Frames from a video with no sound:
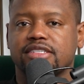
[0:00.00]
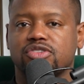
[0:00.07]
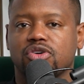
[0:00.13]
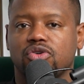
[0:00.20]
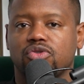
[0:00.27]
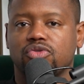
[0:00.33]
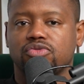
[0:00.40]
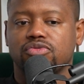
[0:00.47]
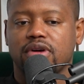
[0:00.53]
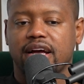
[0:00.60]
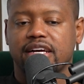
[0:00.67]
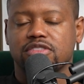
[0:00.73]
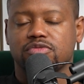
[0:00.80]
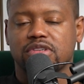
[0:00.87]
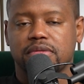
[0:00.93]
So
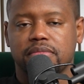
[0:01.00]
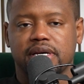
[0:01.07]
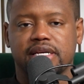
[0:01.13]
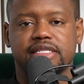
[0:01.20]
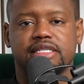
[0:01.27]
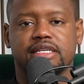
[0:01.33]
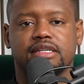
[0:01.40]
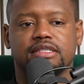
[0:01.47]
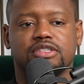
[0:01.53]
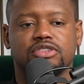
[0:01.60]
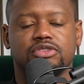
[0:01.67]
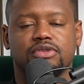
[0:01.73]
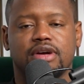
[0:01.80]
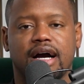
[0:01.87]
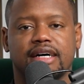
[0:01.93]
as we mentioned to
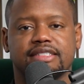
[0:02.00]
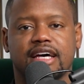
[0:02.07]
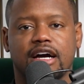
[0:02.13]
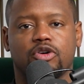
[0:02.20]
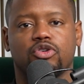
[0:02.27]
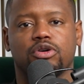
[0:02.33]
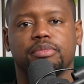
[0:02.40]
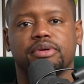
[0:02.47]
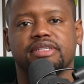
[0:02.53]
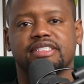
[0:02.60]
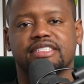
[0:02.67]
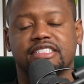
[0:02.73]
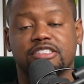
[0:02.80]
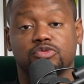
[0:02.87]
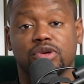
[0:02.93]
you guys, our core
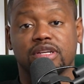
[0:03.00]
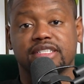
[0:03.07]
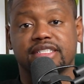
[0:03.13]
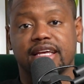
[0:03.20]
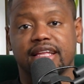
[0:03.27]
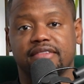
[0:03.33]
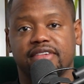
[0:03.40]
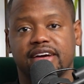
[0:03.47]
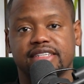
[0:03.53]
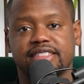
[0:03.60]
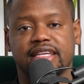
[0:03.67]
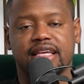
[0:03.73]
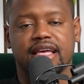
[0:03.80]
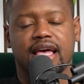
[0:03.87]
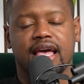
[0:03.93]
business is real estate
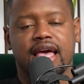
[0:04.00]
investing.